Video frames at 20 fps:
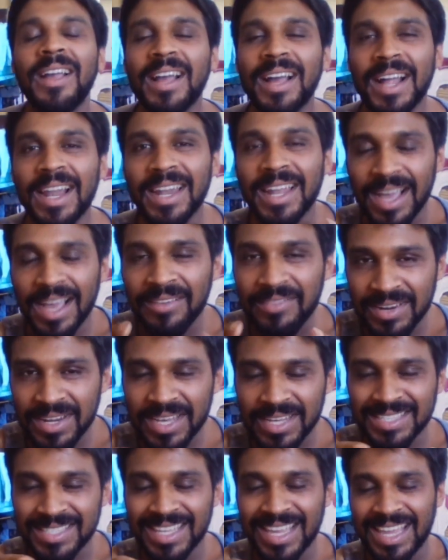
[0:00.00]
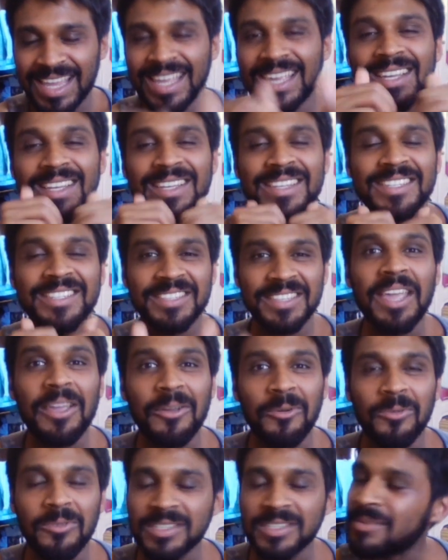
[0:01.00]
and have a nice day, stay
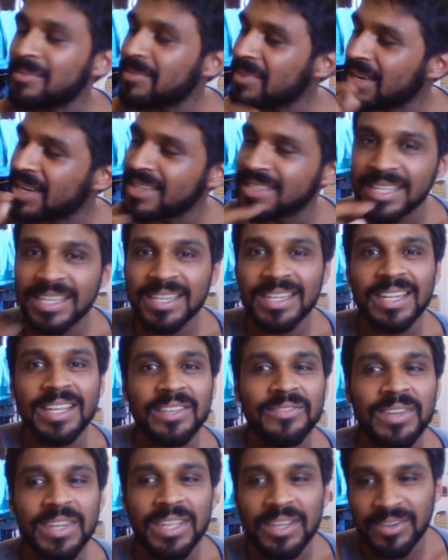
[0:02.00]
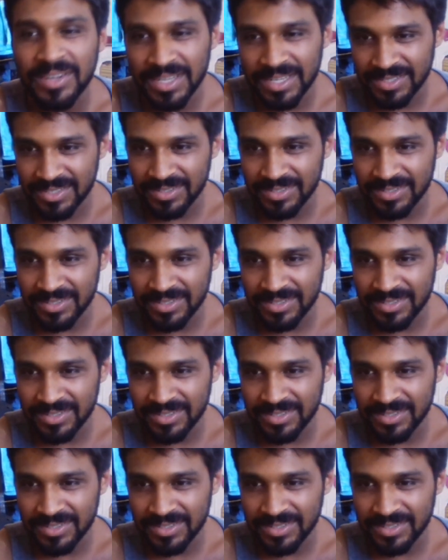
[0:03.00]
awesome, and I'll see you in the next video, guys.